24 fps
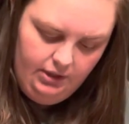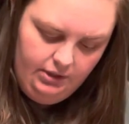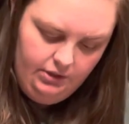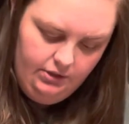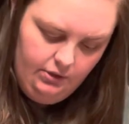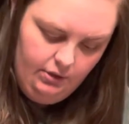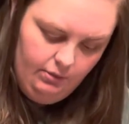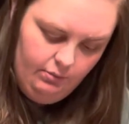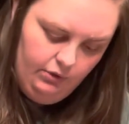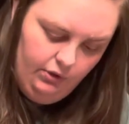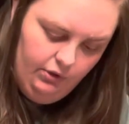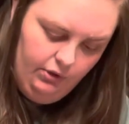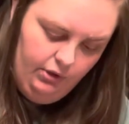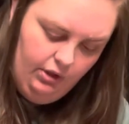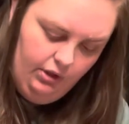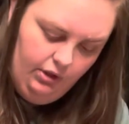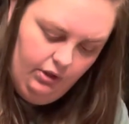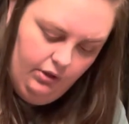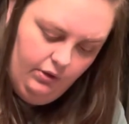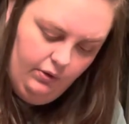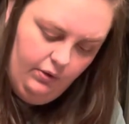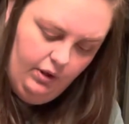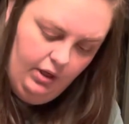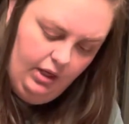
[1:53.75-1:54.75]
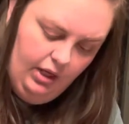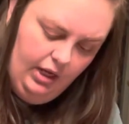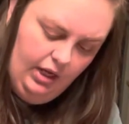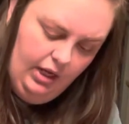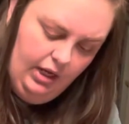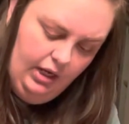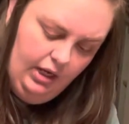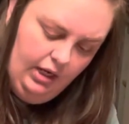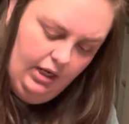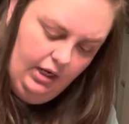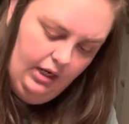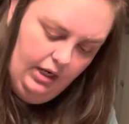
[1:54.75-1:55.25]
So I'm going to go
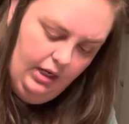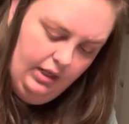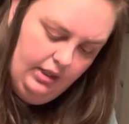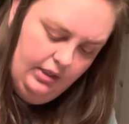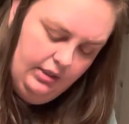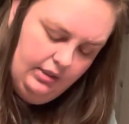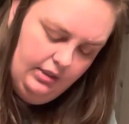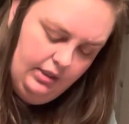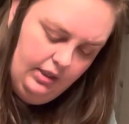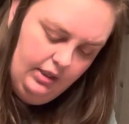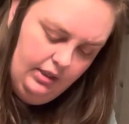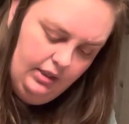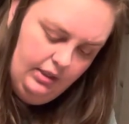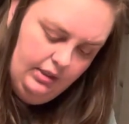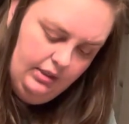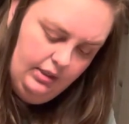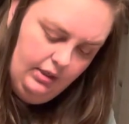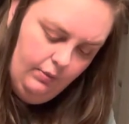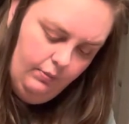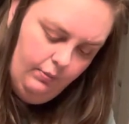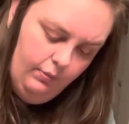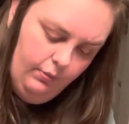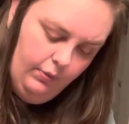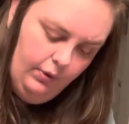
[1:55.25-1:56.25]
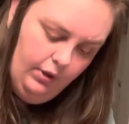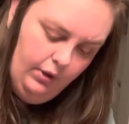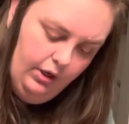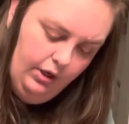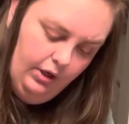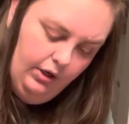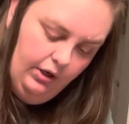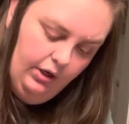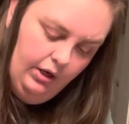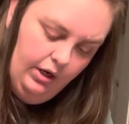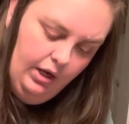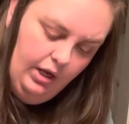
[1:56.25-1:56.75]
ahead and set this up
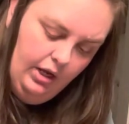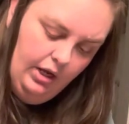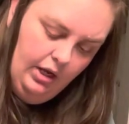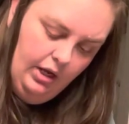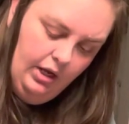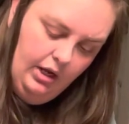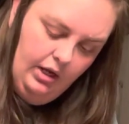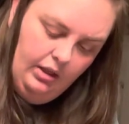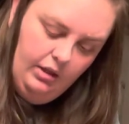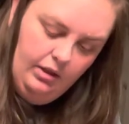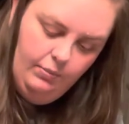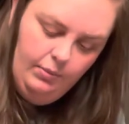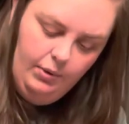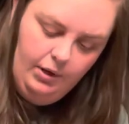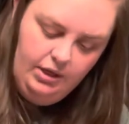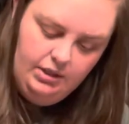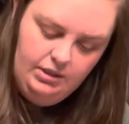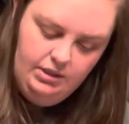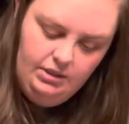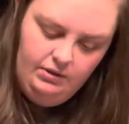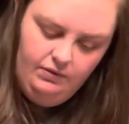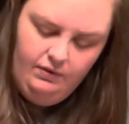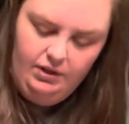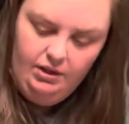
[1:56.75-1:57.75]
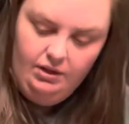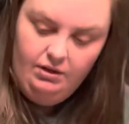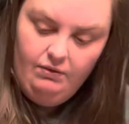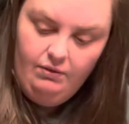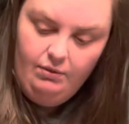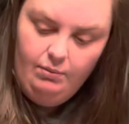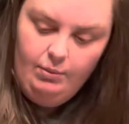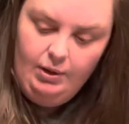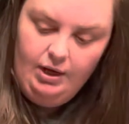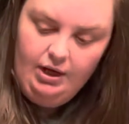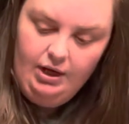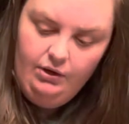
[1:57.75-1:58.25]
where the positive end of the
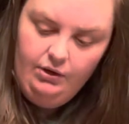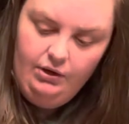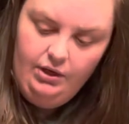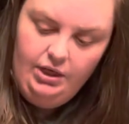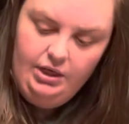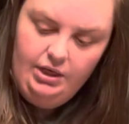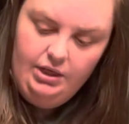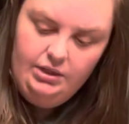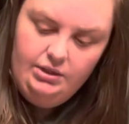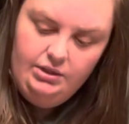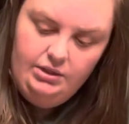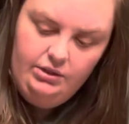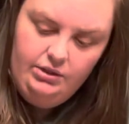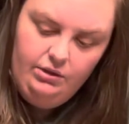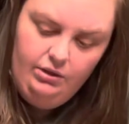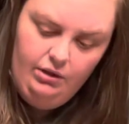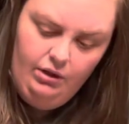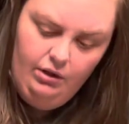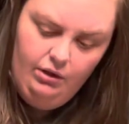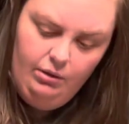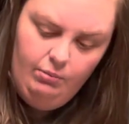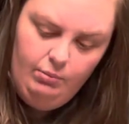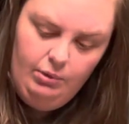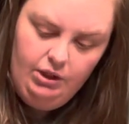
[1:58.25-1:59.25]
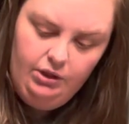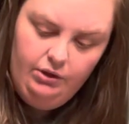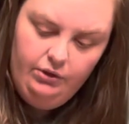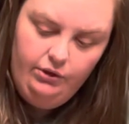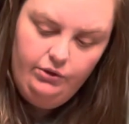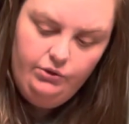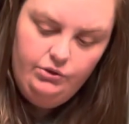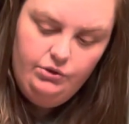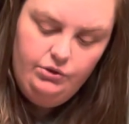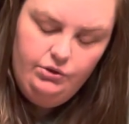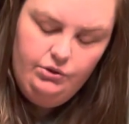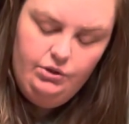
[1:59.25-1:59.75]
battery is going to be
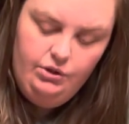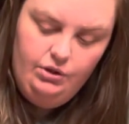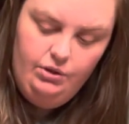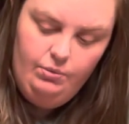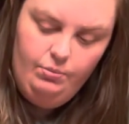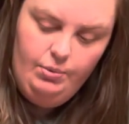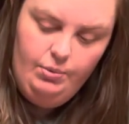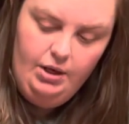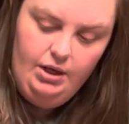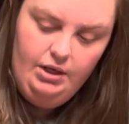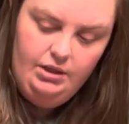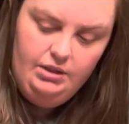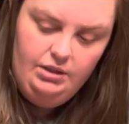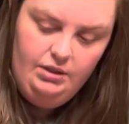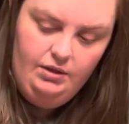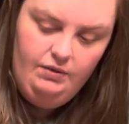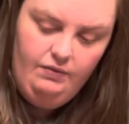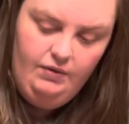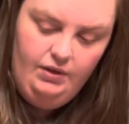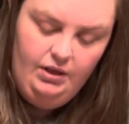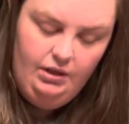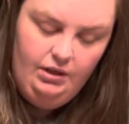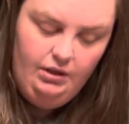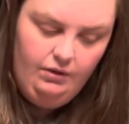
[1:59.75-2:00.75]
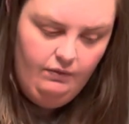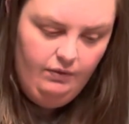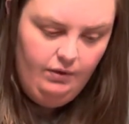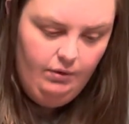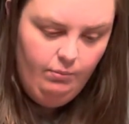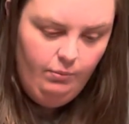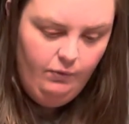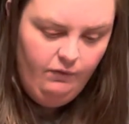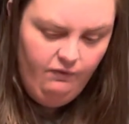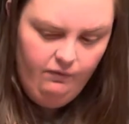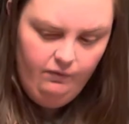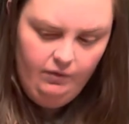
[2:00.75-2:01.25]
closer to the positive end of
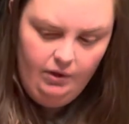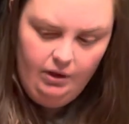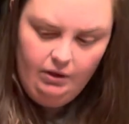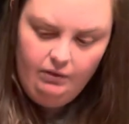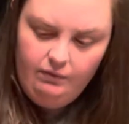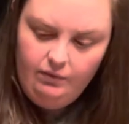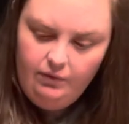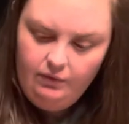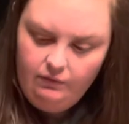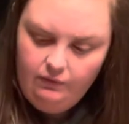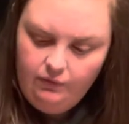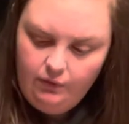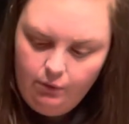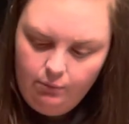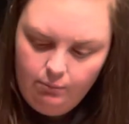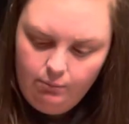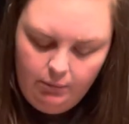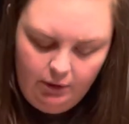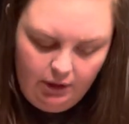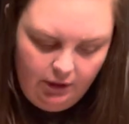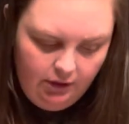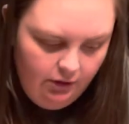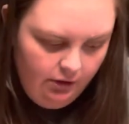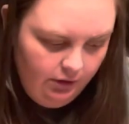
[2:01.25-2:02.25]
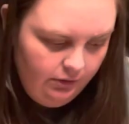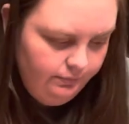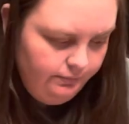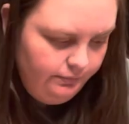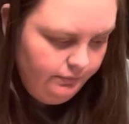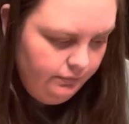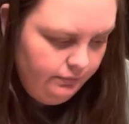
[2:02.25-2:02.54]
the voltmeter.